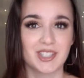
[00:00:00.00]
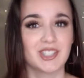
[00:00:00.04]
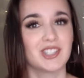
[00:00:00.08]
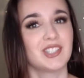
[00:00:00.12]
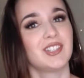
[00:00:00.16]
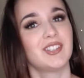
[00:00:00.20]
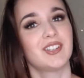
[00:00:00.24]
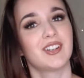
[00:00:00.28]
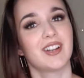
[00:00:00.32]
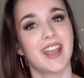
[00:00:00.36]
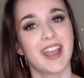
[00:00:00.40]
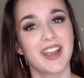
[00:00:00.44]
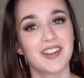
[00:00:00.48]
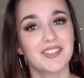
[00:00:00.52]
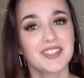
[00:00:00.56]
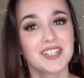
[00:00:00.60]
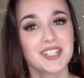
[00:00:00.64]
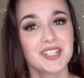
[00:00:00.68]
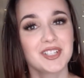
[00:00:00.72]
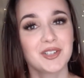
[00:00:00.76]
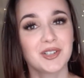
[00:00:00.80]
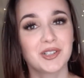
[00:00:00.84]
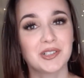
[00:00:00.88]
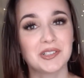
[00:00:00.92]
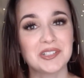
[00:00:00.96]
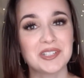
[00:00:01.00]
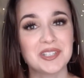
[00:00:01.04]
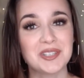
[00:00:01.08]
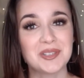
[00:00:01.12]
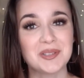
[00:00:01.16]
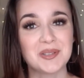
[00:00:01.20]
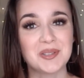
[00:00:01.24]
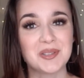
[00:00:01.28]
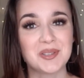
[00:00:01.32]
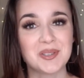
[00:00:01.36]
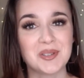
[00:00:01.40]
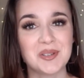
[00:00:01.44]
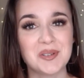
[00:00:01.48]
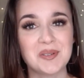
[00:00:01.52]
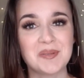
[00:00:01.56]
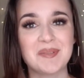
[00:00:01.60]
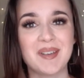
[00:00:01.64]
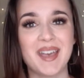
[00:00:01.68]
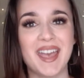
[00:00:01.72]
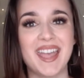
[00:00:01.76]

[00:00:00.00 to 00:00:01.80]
just your average girl on YouTube.